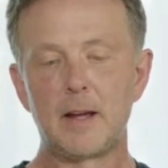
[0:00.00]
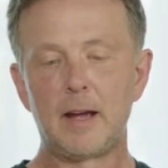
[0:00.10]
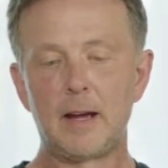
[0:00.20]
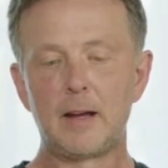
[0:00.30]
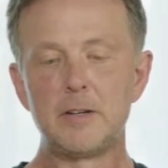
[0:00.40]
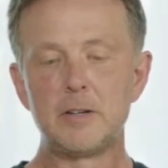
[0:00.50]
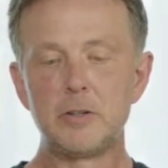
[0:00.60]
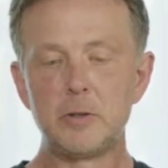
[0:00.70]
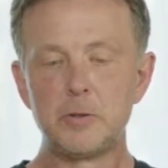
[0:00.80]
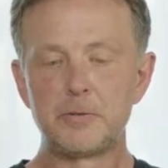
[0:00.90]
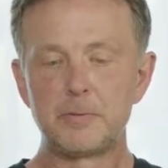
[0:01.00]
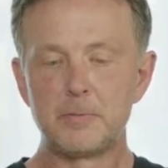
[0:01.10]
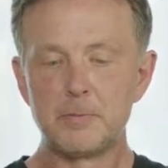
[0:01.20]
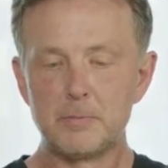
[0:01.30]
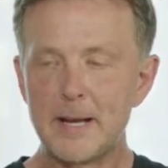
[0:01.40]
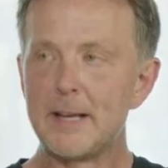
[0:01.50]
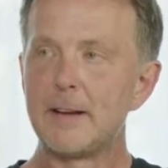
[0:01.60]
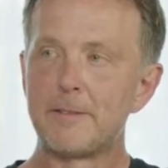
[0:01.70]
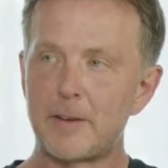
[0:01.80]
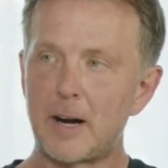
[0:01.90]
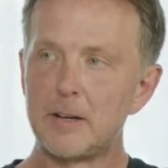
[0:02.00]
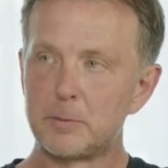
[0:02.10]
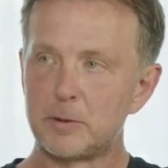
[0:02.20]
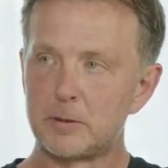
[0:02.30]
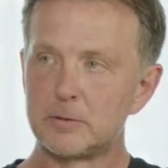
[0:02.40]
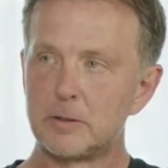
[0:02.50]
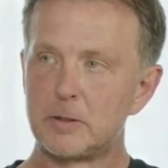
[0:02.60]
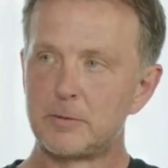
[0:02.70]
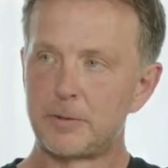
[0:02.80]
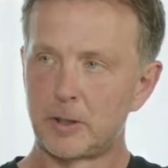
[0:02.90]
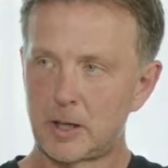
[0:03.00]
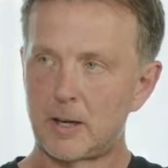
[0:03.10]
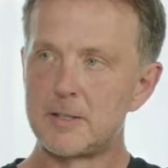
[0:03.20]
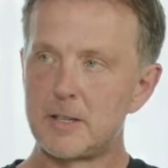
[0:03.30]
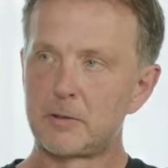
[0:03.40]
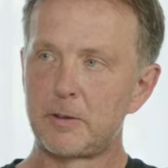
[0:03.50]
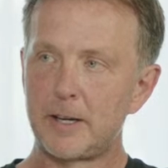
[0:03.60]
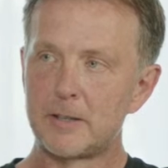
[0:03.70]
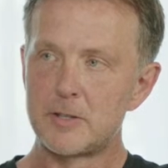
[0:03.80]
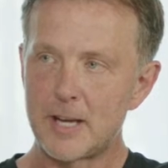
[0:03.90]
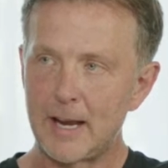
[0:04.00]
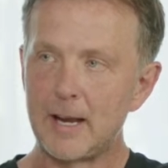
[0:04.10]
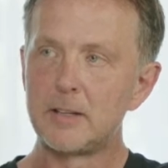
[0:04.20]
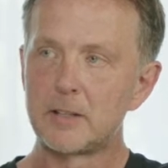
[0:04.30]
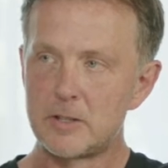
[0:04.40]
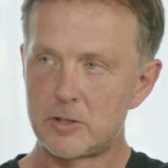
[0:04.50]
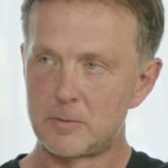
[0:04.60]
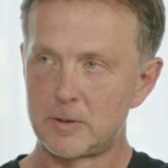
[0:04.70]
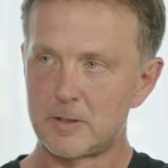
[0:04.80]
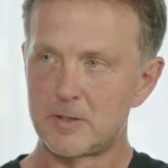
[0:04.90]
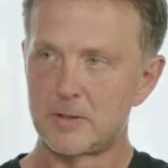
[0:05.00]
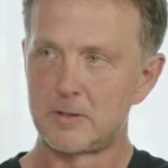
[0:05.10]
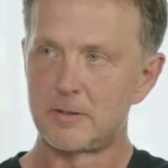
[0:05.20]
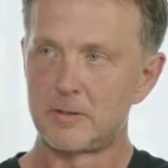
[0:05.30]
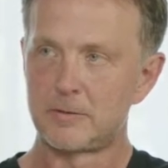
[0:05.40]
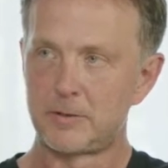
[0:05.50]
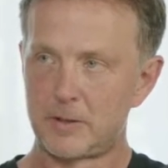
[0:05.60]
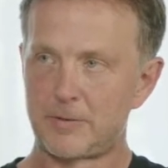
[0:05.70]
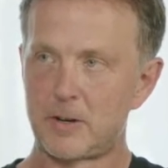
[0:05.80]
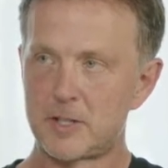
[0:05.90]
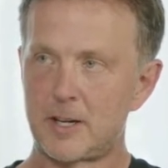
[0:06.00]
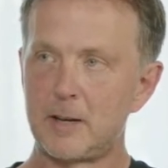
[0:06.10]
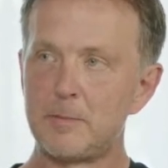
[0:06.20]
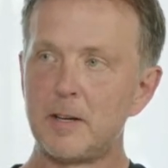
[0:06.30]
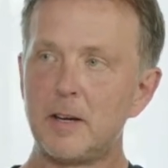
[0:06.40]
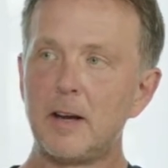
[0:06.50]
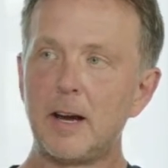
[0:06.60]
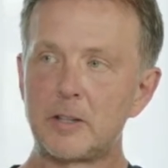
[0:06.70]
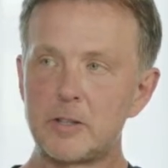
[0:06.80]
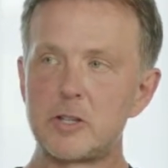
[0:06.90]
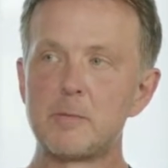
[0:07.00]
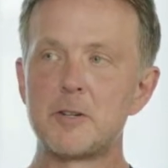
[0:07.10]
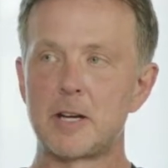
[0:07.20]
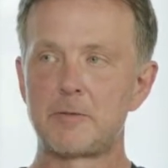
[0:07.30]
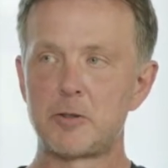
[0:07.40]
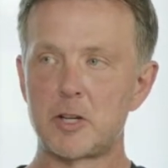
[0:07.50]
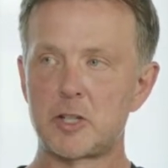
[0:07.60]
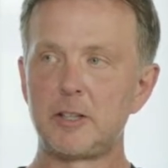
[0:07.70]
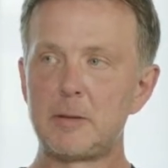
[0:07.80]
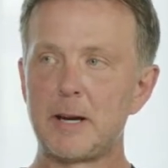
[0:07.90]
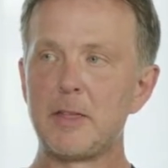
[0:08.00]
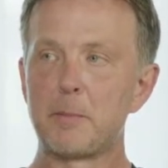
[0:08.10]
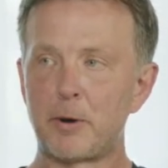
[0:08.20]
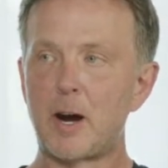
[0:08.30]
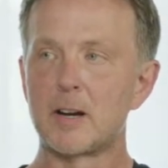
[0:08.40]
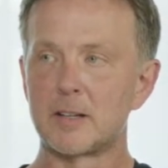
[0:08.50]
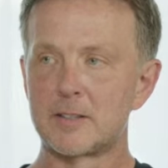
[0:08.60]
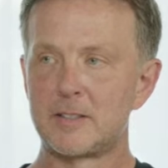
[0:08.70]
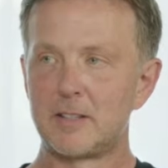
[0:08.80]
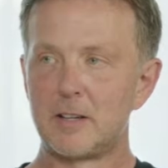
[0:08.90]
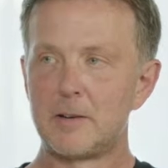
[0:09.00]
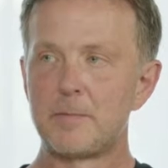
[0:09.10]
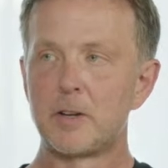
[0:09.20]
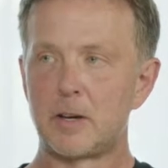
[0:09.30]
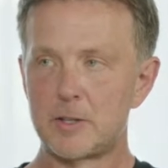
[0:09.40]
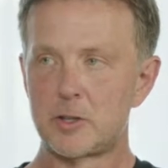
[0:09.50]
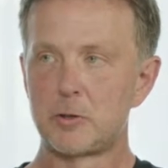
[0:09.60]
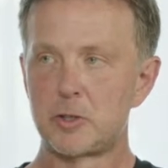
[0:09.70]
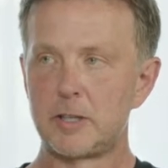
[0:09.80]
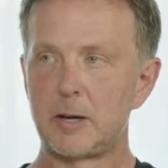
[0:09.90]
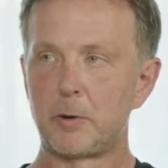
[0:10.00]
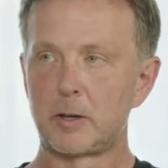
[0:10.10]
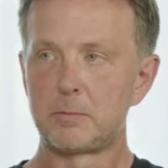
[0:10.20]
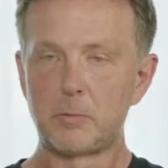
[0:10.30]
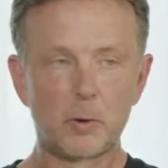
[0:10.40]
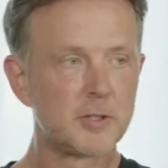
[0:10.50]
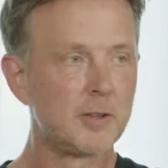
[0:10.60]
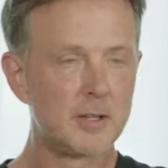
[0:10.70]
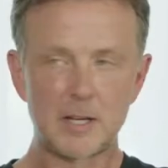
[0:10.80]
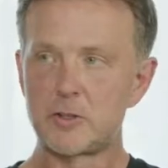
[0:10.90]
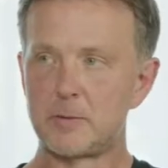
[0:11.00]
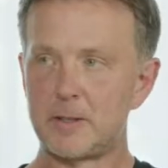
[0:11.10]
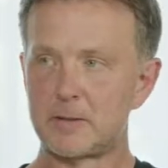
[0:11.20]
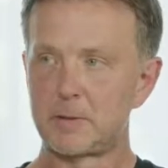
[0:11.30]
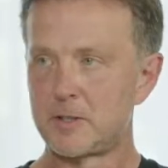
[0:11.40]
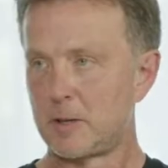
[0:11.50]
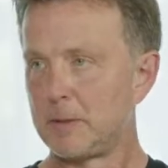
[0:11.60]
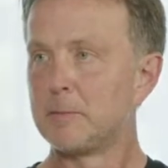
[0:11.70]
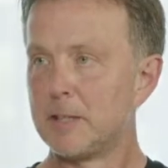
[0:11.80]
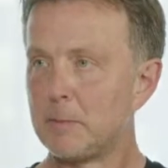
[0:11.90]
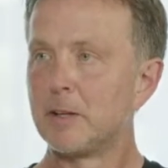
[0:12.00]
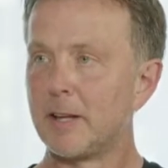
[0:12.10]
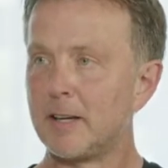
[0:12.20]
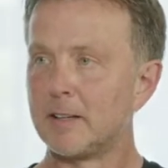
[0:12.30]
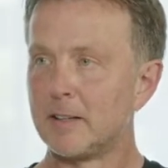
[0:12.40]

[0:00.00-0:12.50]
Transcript: And you've made it viable for content creators and consumers for the first time. And consumers have traditionally been the product on social network more to their detriment because they're being manipulated.